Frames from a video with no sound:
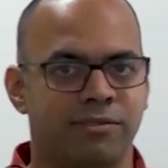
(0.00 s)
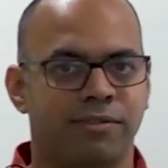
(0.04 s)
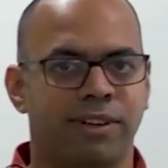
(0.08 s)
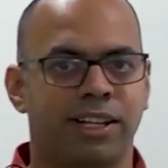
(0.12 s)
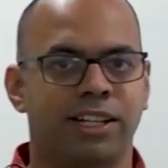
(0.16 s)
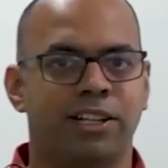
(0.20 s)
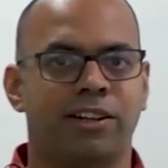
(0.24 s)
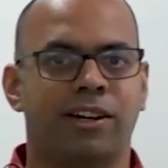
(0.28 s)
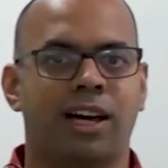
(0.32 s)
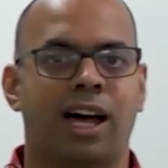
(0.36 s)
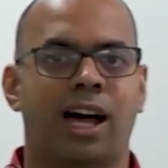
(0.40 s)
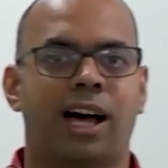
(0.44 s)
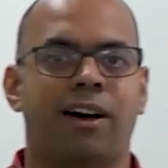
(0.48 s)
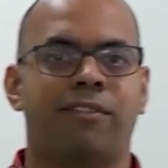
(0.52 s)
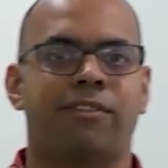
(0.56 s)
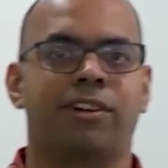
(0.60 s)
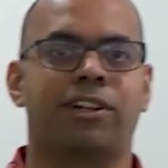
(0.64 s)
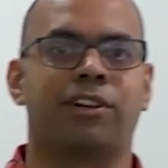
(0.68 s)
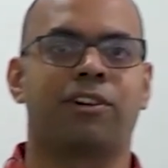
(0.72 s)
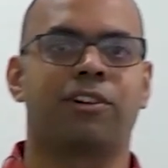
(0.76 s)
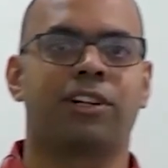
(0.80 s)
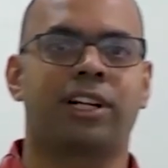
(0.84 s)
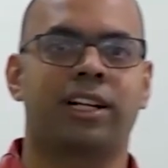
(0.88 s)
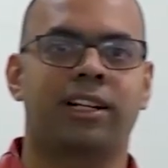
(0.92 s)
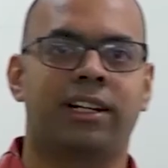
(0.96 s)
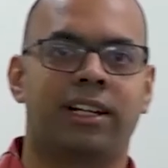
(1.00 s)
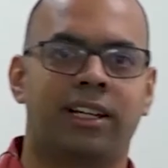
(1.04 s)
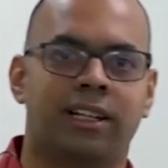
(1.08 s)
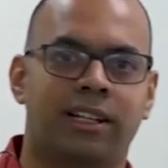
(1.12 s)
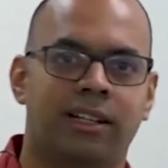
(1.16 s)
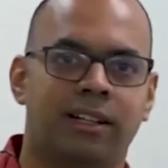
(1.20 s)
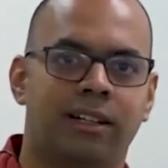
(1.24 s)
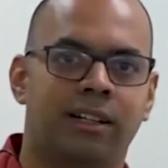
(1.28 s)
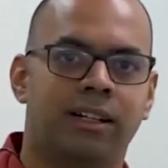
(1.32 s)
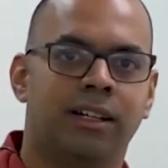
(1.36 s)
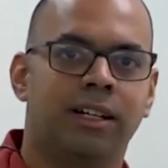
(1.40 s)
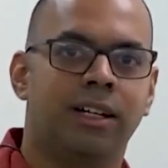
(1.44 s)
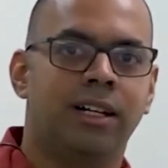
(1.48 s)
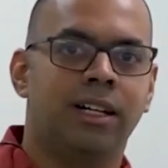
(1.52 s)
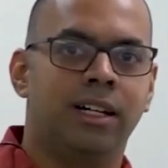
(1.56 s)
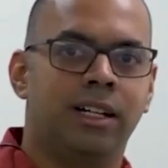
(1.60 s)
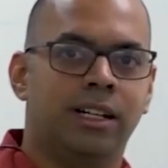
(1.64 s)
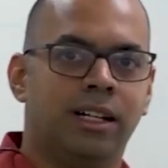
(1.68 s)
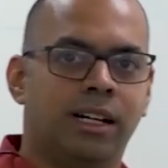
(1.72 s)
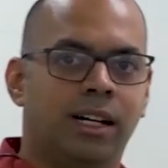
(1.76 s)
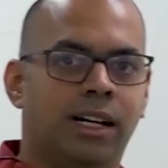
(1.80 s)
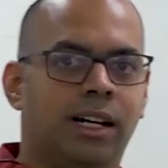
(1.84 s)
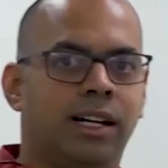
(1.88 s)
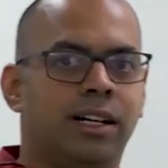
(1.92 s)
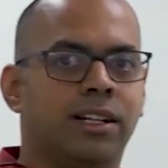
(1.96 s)
When you have a rotating
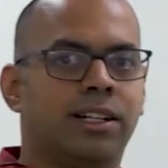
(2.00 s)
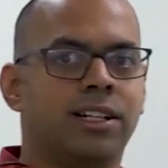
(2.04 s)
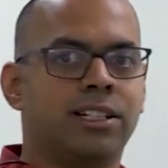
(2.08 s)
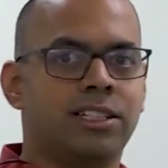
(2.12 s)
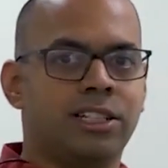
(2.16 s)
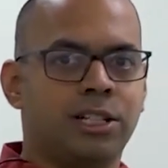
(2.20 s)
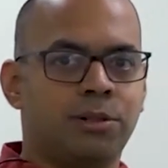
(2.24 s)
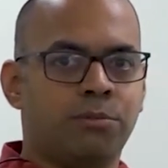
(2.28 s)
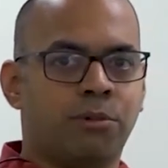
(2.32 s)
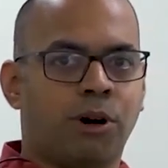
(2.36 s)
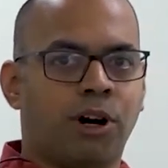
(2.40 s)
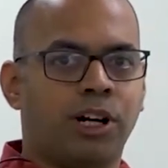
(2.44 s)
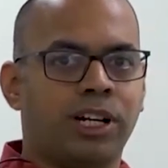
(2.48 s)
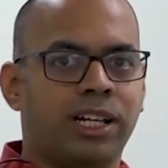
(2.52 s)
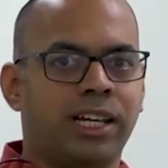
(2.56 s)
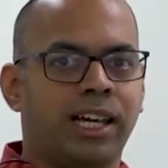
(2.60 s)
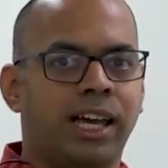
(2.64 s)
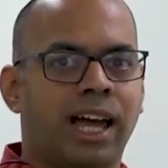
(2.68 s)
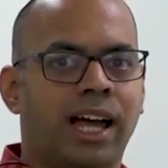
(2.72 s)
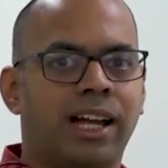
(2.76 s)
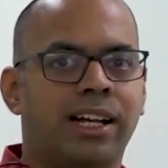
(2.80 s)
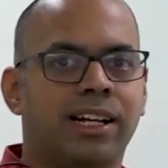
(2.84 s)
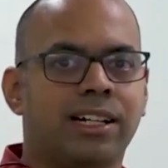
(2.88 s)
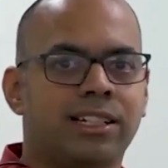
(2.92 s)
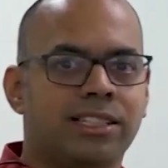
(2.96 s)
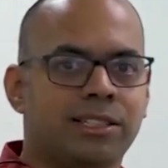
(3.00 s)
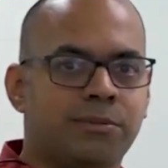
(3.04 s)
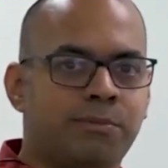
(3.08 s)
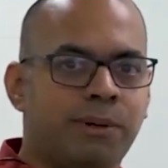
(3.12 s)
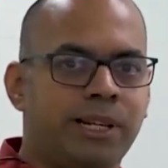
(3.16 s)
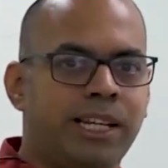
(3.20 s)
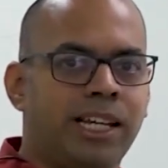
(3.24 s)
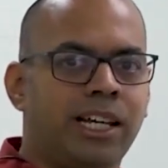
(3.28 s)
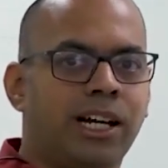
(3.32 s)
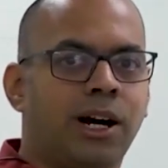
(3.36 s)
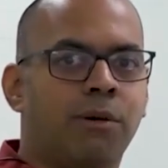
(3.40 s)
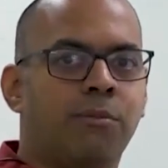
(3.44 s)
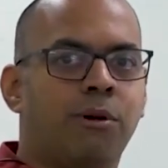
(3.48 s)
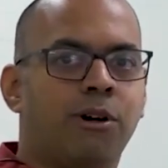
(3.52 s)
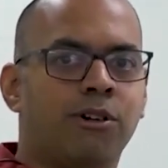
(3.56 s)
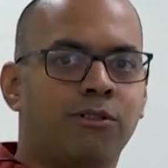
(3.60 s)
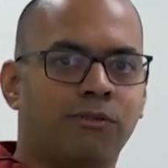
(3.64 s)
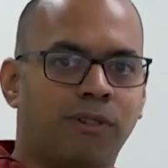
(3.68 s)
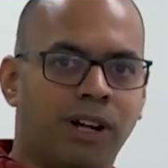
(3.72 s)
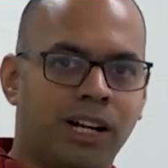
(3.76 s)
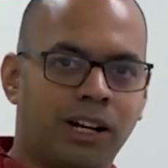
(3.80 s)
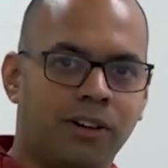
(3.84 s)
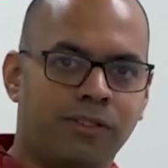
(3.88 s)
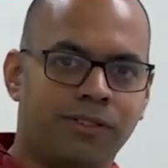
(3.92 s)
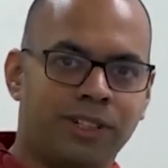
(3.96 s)
rigid body and it's spinning about
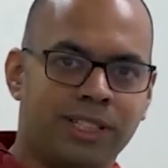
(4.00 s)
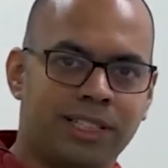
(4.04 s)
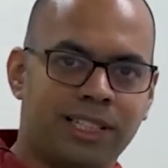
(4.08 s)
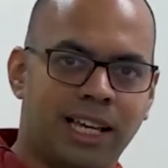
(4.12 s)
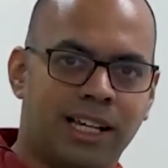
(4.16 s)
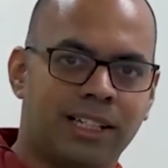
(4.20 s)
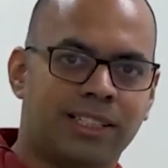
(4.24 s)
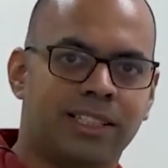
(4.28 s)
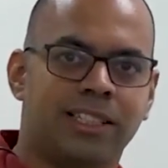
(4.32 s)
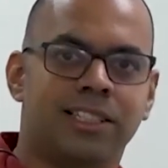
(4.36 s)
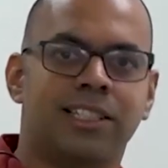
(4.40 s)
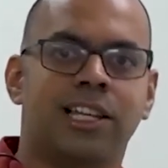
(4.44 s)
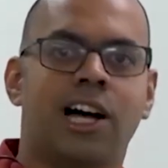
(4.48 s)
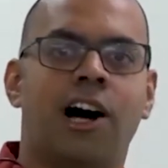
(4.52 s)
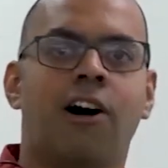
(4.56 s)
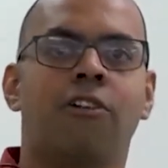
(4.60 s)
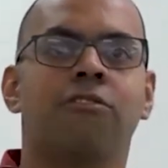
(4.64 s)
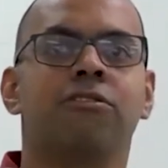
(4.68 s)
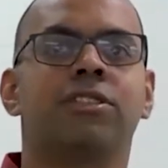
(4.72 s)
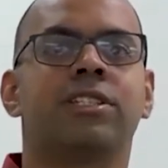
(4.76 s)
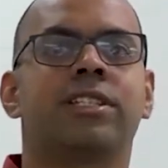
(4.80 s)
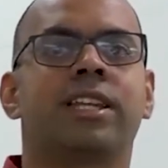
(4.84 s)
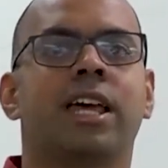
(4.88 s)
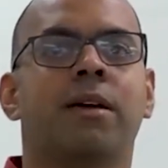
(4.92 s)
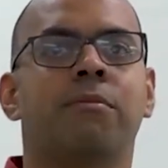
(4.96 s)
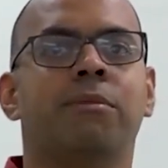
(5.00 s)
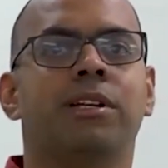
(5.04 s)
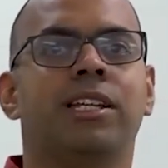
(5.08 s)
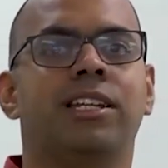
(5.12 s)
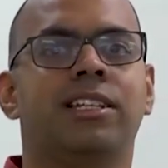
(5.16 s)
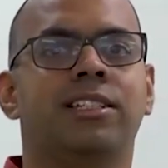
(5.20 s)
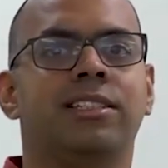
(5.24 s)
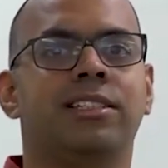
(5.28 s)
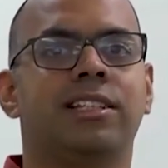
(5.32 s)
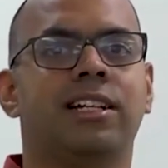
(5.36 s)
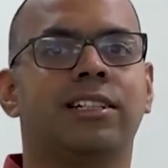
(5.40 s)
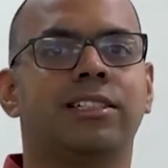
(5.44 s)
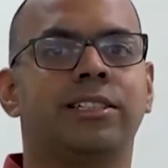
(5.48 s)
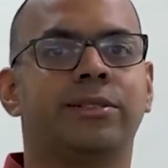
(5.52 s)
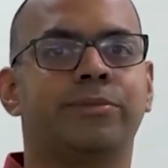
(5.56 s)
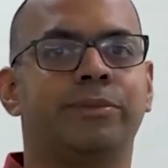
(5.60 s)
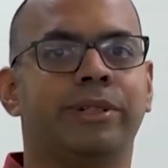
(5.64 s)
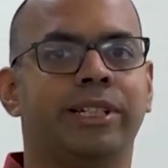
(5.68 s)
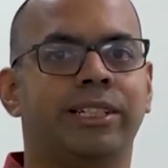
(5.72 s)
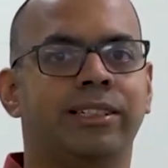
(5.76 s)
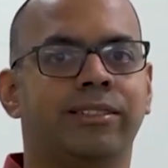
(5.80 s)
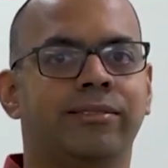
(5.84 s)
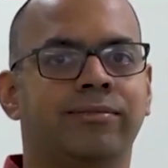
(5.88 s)
one of its axes, how stable is that spin?